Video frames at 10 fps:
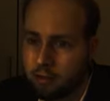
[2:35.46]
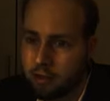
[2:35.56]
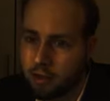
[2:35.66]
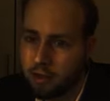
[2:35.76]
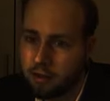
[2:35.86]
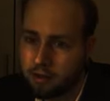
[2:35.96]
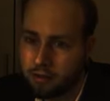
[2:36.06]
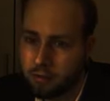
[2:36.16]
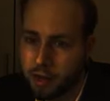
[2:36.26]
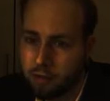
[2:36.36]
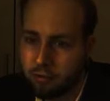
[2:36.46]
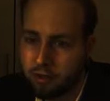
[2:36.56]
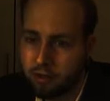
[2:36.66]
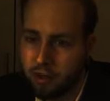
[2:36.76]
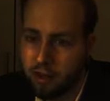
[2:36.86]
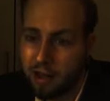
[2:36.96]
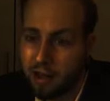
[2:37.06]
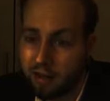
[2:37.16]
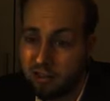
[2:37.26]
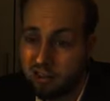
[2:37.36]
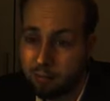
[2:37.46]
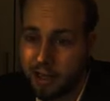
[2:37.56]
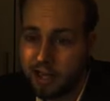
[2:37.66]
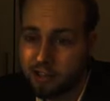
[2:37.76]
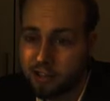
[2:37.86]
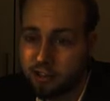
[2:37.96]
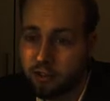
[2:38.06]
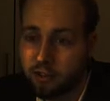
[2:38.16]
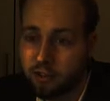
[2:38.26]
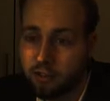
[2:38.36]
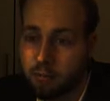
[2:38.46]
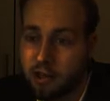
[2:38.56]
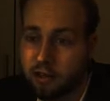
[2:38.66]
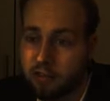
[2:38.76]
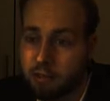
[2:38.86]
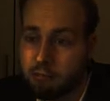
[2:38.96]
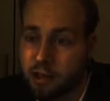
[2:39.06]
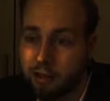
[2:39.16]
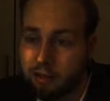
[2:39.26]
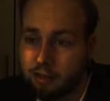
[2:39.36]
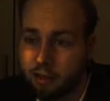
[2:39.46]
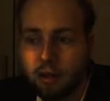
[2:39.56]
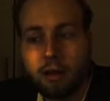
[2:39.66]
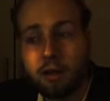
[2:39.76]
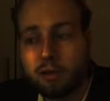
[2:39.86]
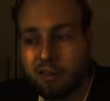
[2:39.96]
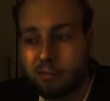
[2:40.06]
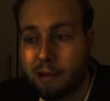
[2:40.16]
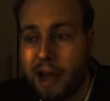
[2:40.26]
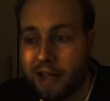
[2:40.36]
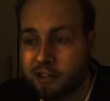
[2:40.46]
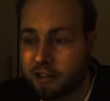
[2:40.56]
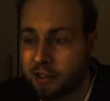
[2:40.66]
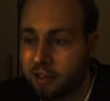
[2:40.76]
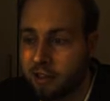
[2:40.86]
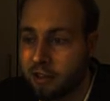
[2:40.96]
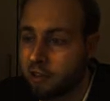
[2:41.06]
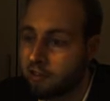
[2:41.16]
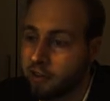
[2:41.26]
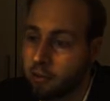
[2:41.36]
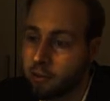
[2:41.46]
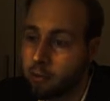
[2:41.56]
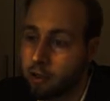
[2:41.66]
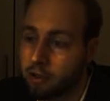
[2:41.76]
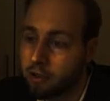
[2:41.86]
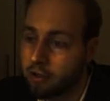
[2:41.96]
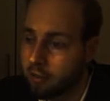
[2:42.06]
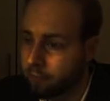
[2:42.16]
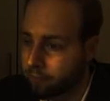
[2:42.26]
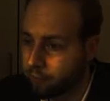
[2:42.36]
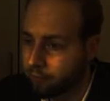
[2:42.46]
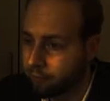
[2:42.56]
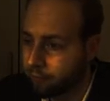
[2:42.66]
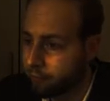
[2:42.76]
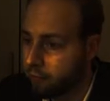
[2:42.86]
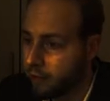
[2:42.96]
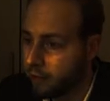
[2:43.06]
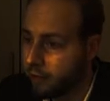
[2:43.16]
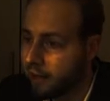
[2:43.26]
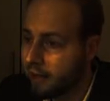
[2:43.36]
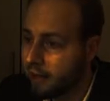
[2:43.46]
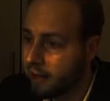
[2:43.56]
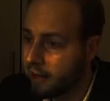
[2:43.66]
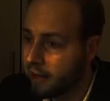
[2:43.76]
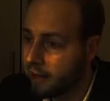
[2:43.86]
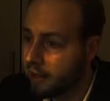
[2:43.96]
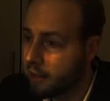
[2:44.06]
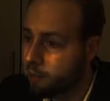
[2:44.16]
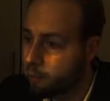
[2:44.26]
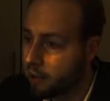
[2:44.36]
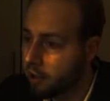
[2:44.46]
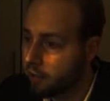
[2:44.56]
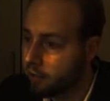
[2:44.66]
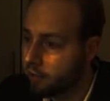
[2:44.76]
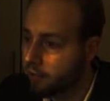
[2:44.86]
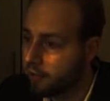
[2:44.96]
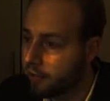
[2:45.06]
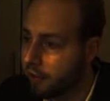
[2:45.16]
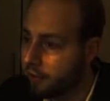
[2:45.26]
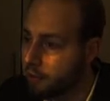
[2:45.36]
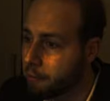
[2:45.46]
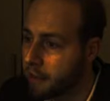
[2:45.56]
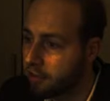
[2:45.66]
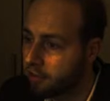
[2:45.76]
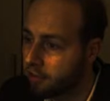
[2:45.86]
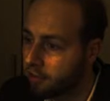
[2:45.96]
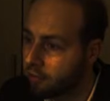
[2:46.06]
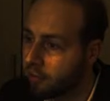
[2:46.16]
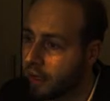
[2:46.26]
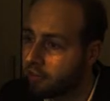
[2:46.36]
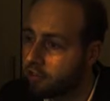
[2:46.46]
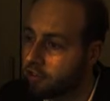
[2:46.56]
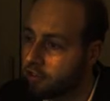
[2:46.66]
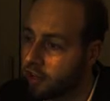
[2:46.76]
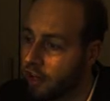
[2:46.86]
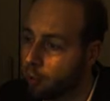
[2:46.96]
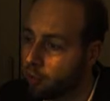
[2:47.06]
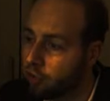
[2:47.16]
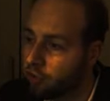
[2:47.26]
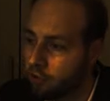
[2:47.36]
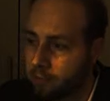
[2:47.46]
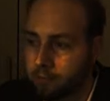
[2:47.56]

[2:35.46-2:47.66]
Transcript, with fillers: The earth around it had splashed under the tremendous impact. Splashed is the only word. And lay in heaped piles that hid the masses of the adjacent houses.